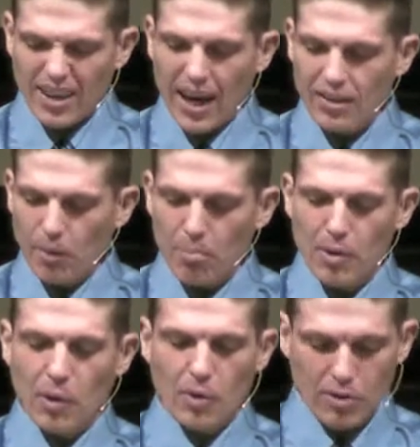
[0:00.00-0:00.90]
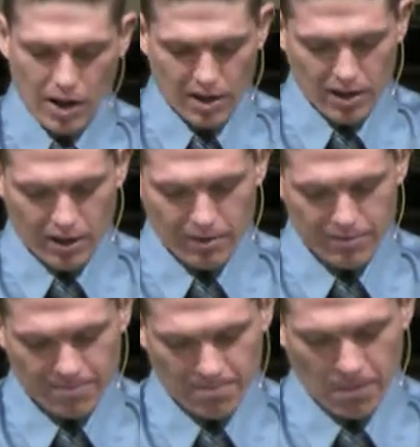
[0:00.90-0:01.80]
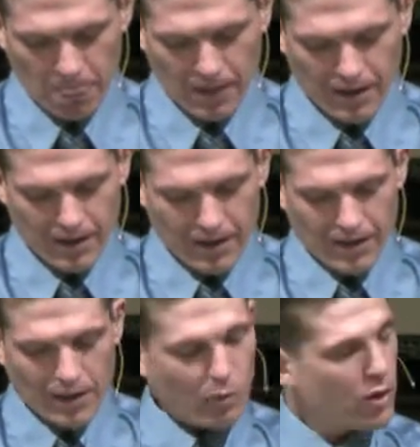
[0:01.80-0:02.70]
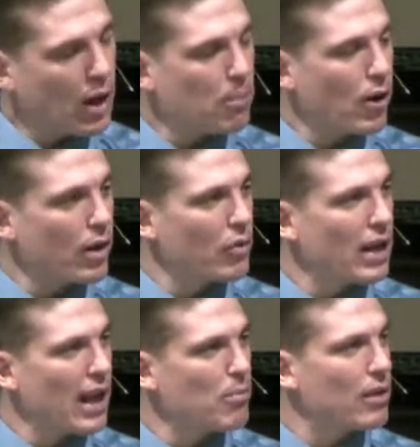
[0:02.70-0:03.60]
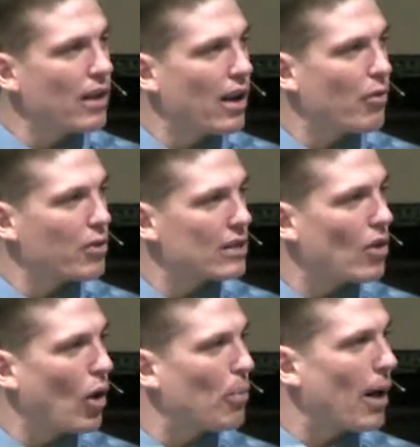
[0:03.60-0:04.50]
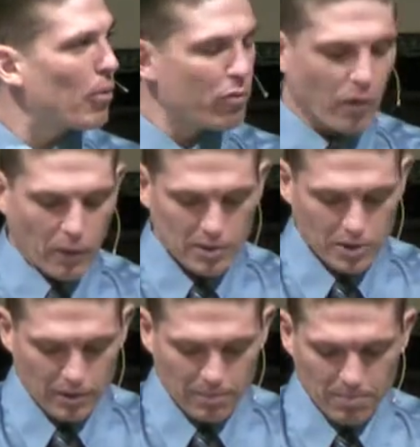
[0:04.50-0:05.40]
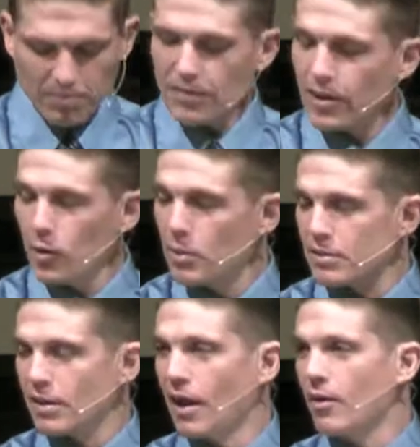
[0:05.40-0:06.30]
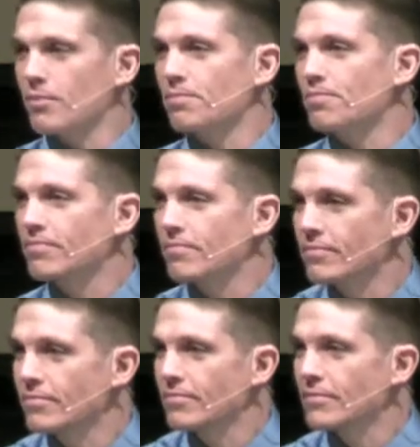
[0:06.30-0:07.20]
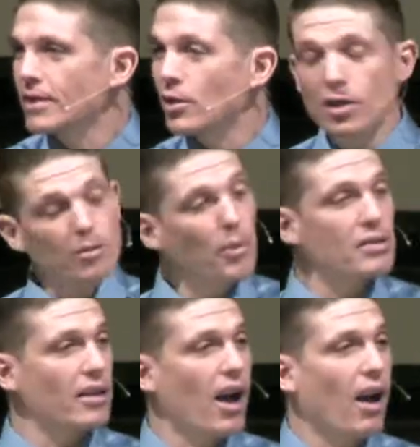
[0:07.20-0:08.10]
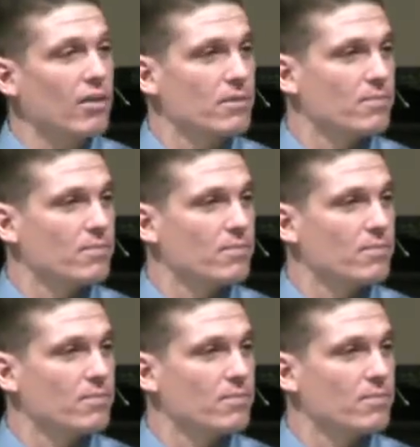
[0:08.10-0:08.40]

kingdom build right now. You know, if you're not part of an ABF, an adult Bible fellowship, you're missing out. You're just missing out.